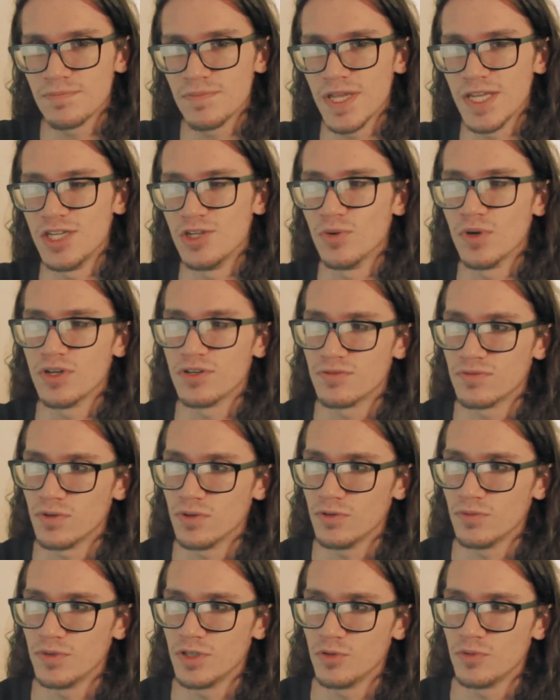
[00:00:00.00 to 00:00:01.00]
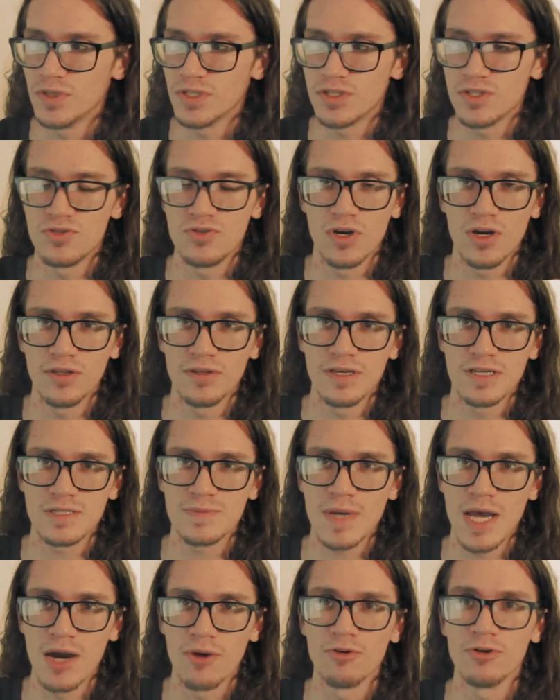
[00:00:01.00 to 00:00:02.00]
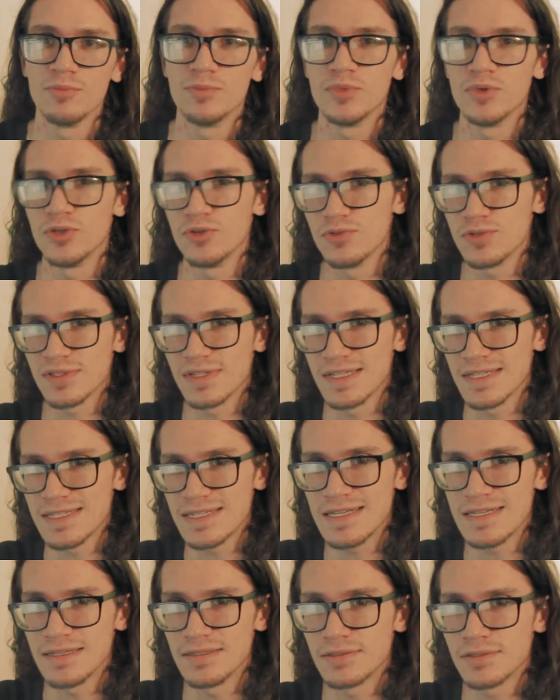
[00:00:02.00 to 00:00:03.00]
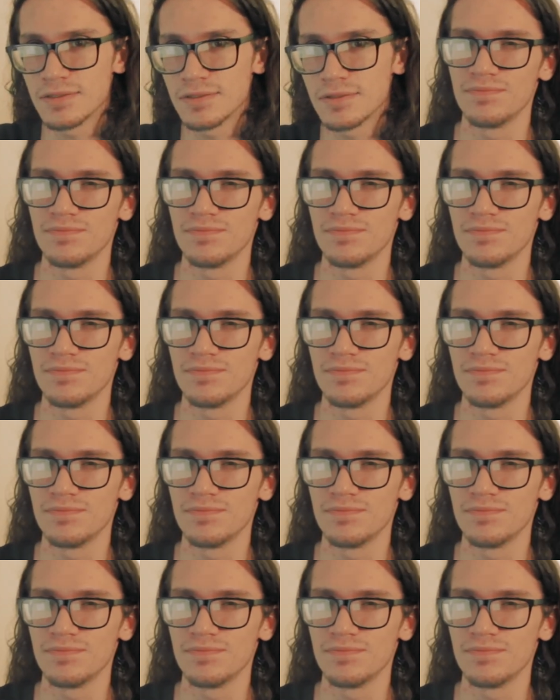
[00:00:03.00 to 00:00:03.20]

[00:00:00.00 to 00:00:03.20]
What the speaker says: and you undervolt when you want to draw less power and produce less heat.